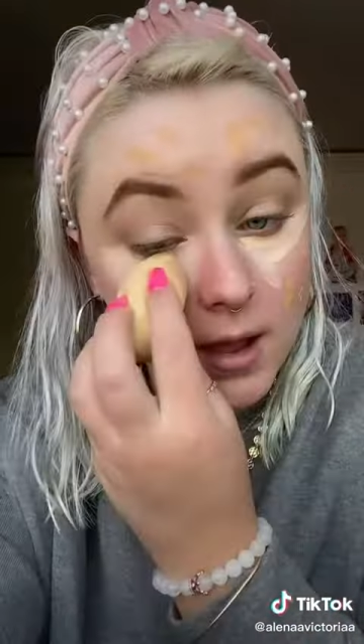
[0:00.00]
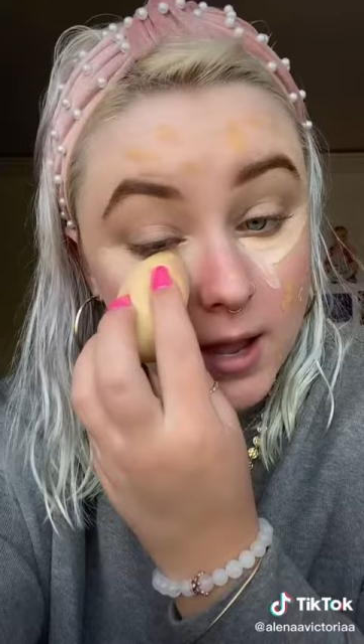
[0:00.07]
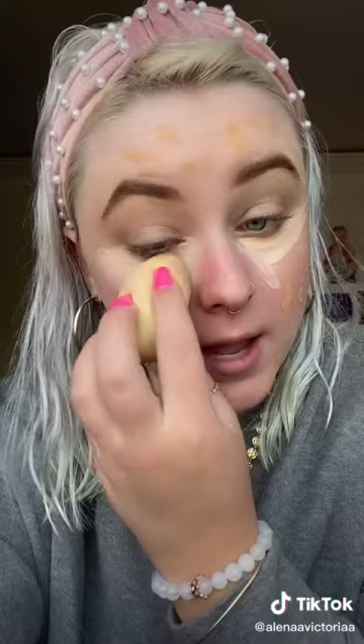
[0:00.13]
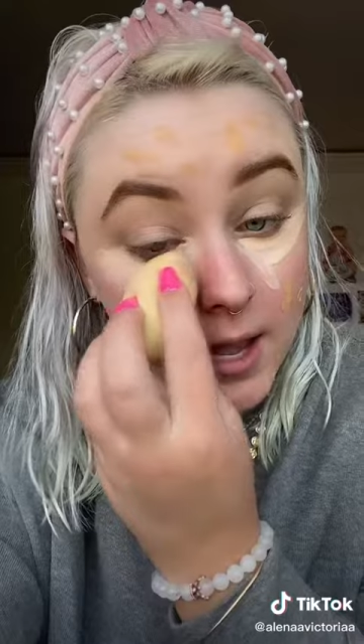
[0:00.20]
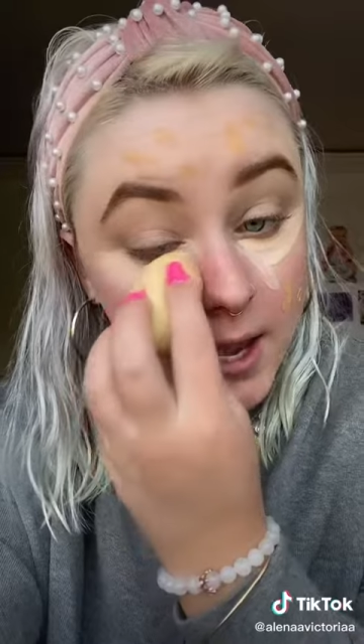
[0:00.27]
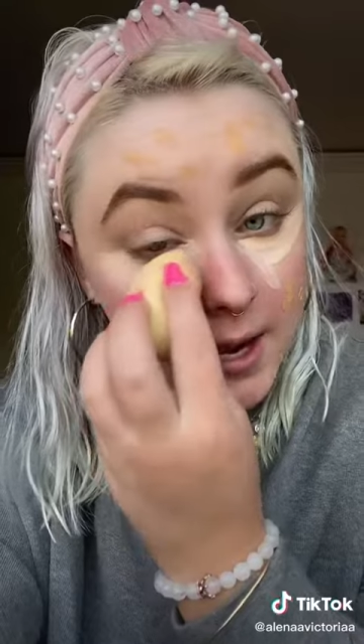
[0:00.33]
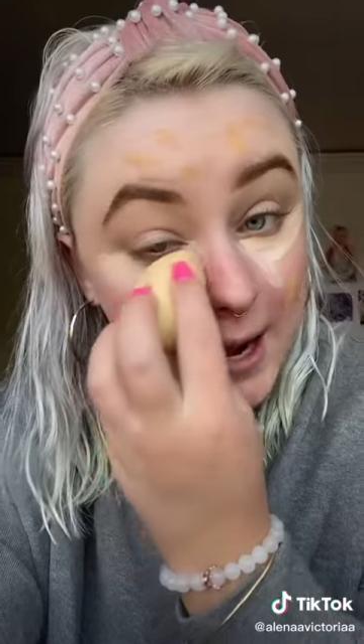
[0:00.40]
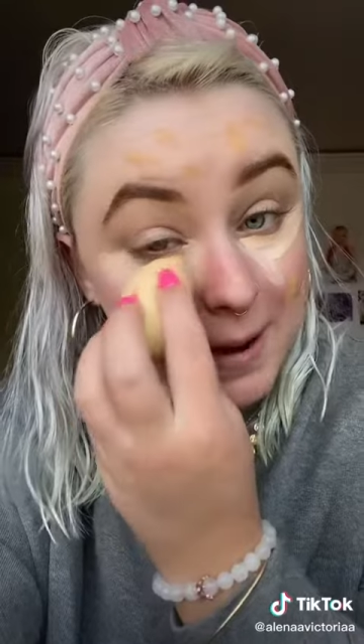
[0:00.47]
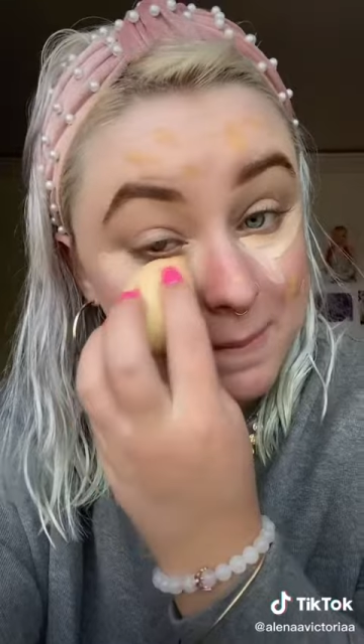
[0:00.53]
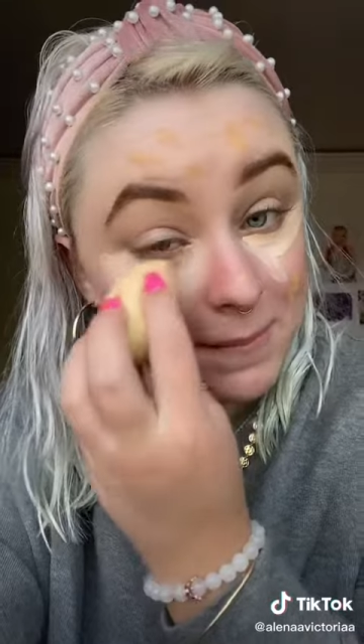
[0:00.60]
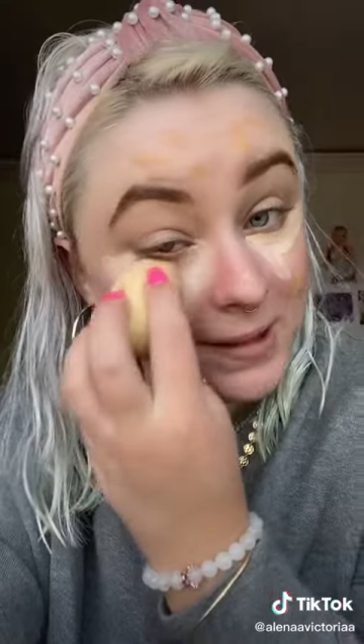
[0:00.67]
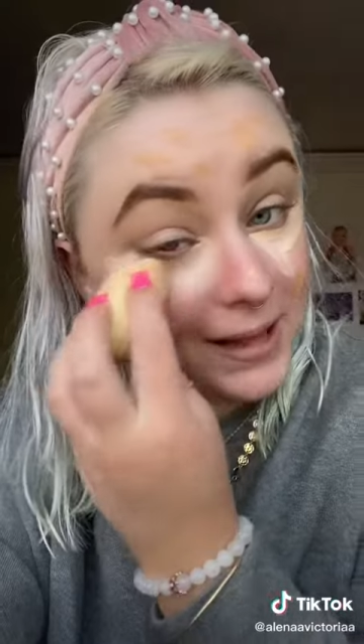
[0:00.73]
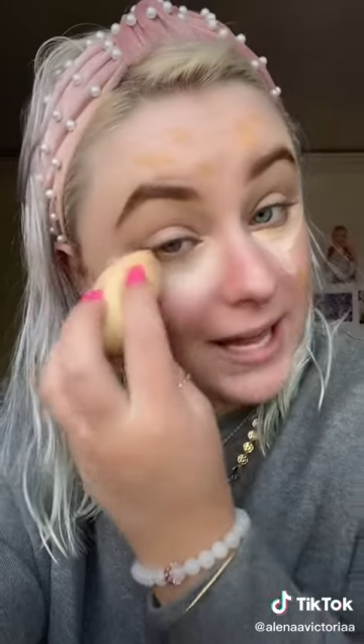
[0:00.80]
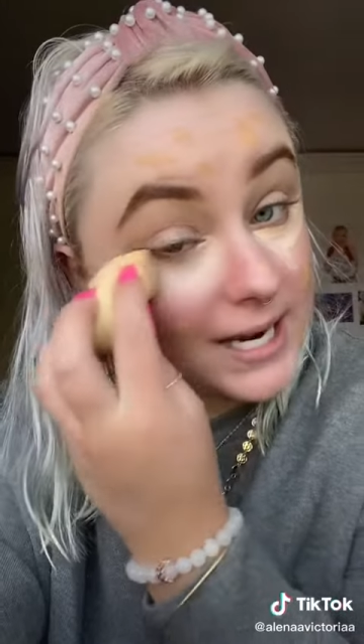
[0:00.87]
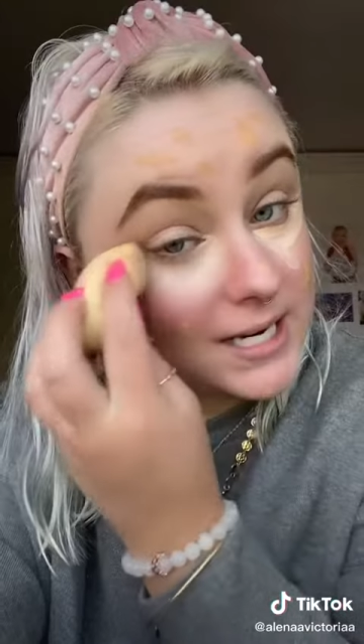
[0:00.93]
And I'm
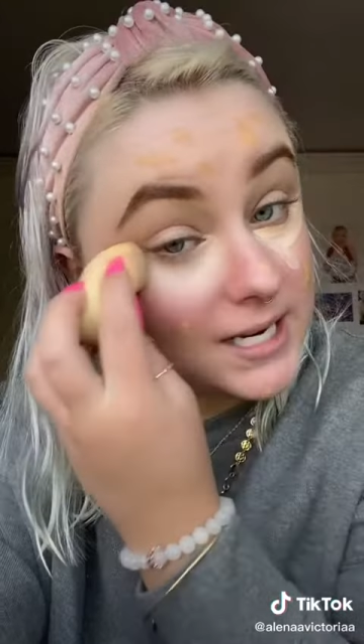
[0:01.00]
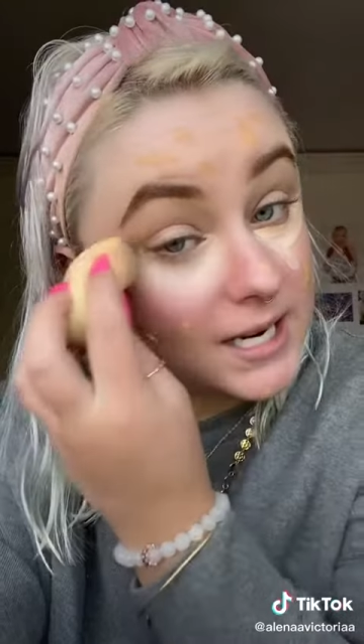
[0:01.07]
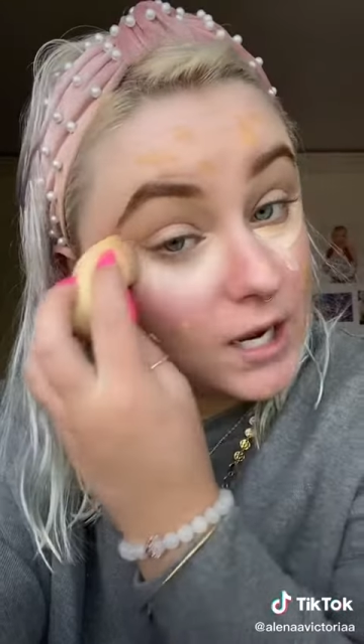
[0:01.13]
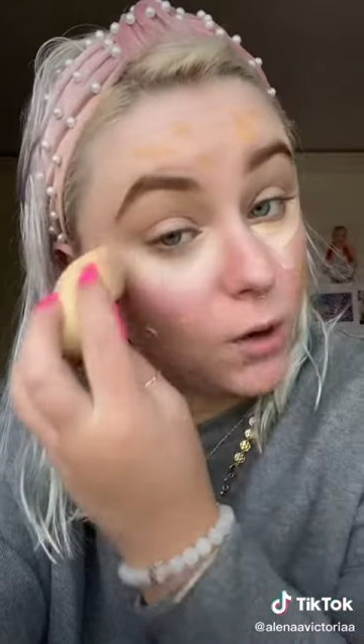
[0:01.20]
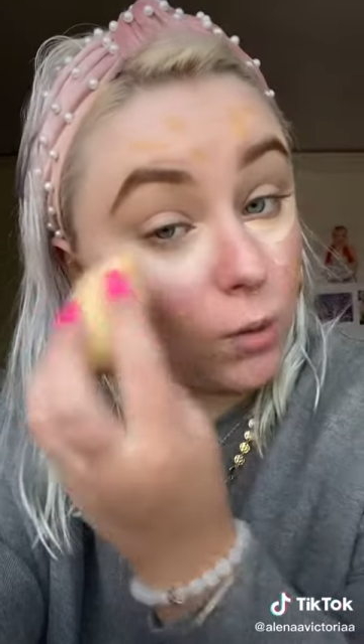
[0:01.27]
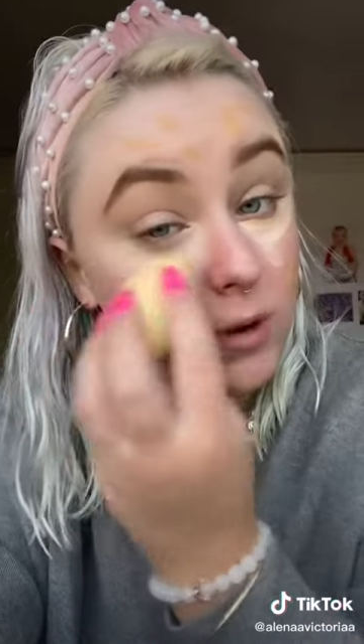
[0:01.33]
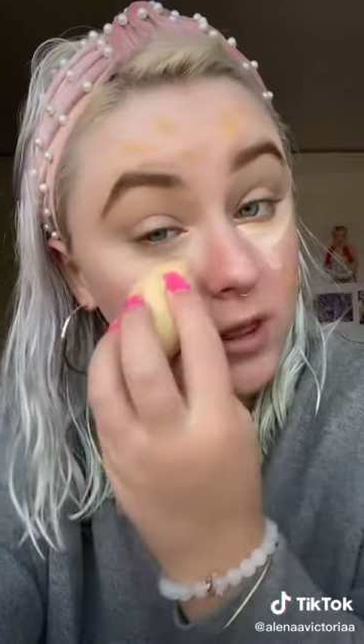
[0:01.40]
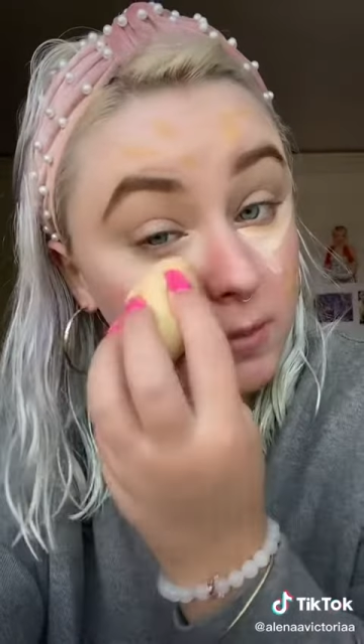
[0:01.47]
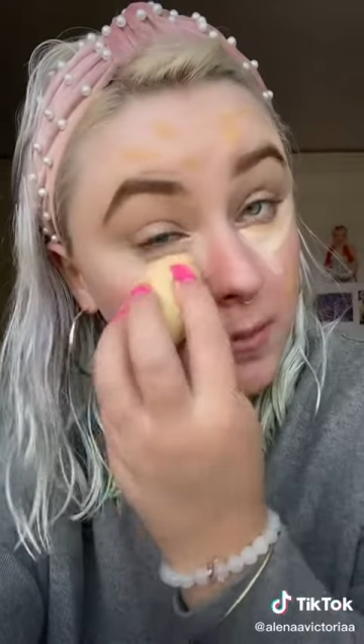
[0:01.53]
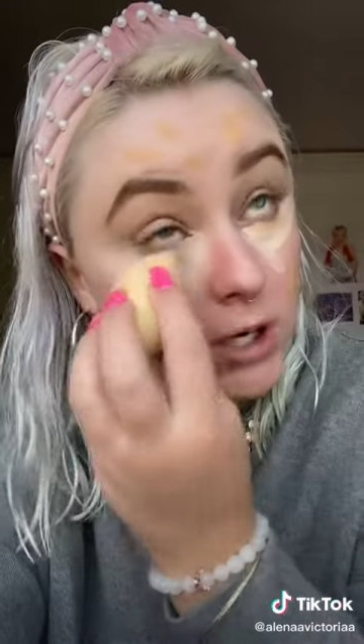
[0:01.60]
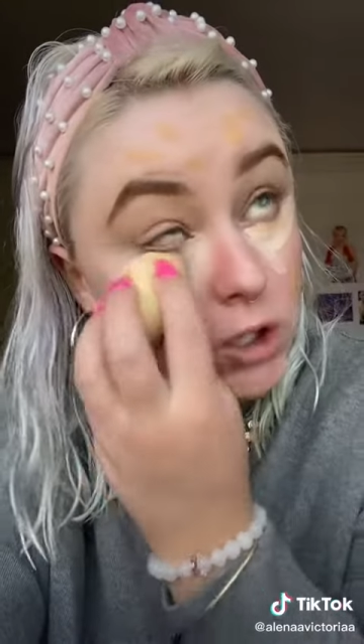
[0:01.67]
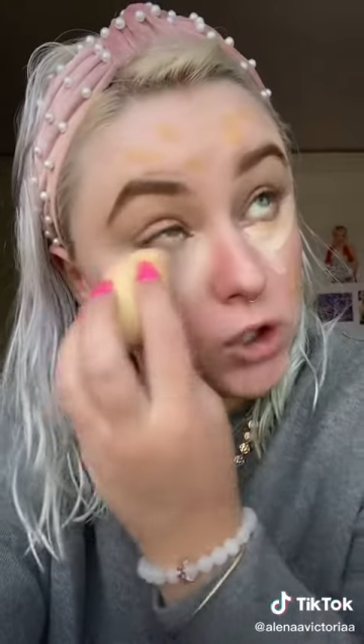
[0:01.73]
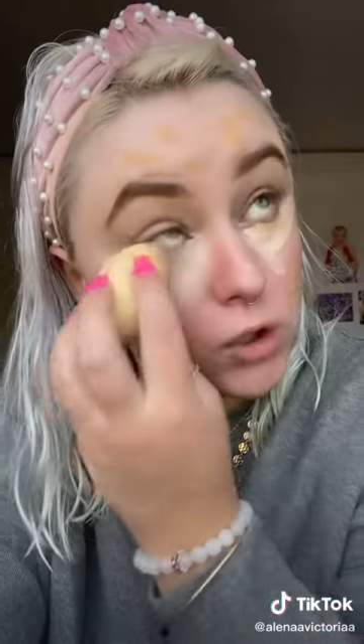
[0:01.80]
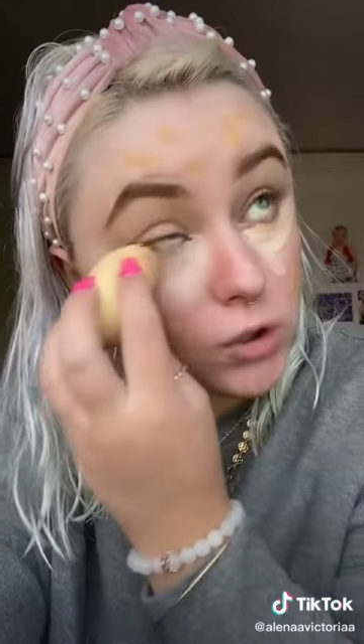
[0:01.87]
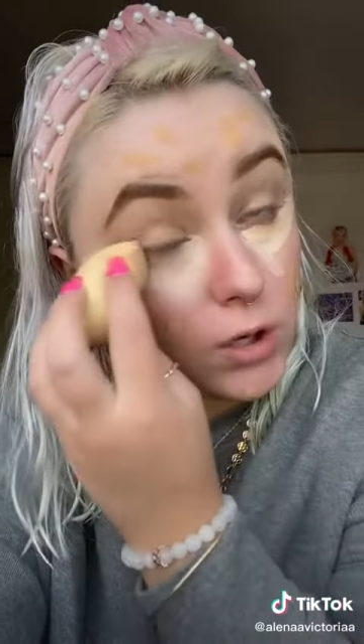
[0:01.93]
blending with my
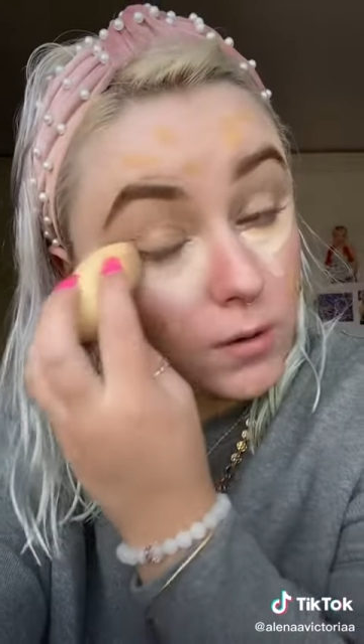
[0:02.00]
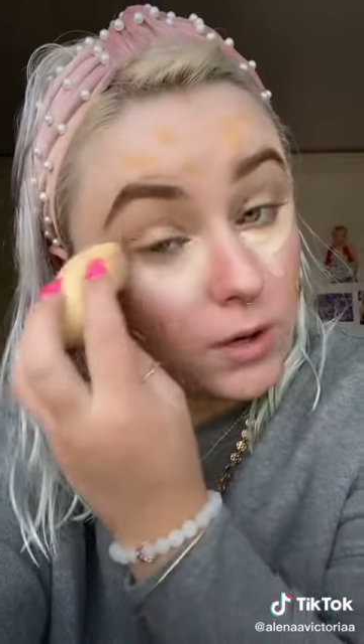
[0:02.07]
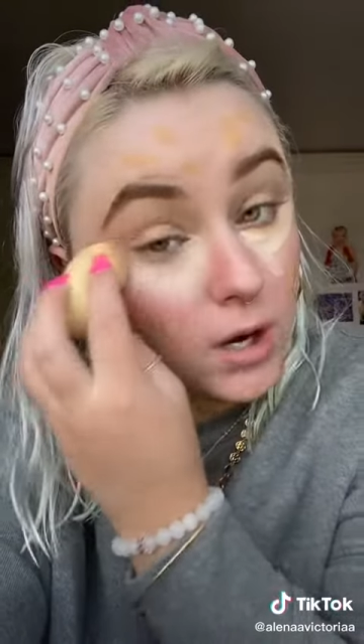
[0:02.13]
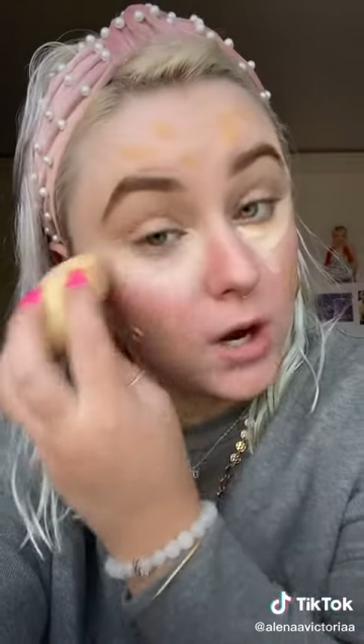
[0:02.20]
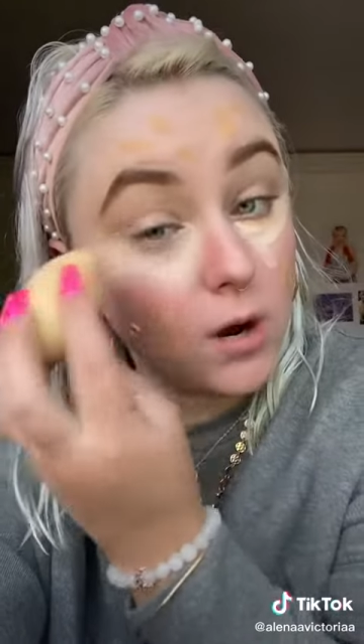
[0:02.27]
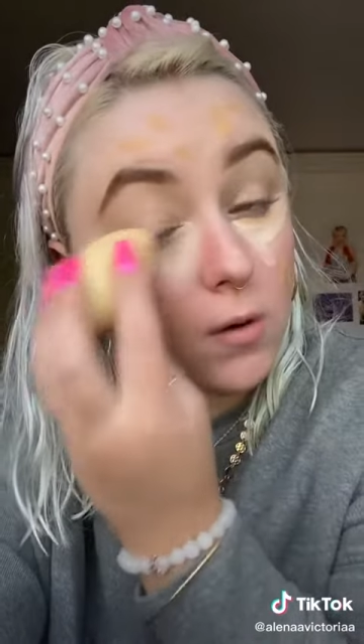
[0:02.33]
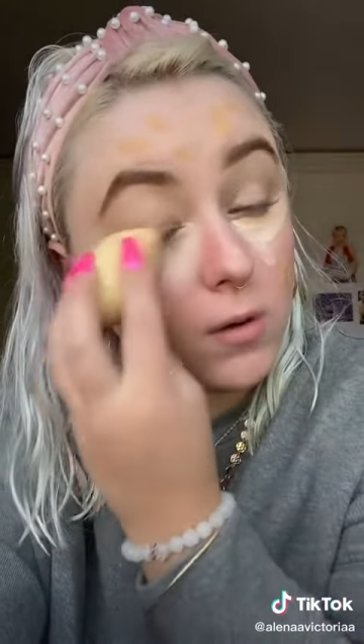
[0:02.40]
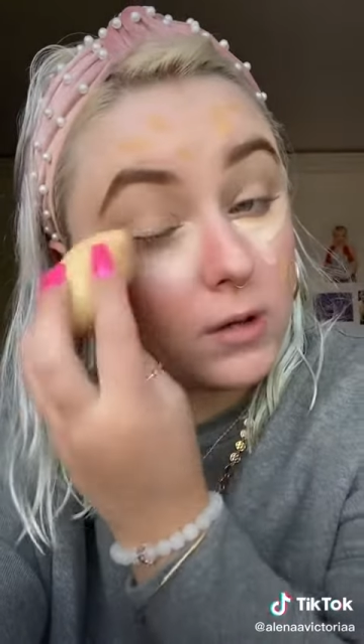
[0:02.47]
Juno & Co.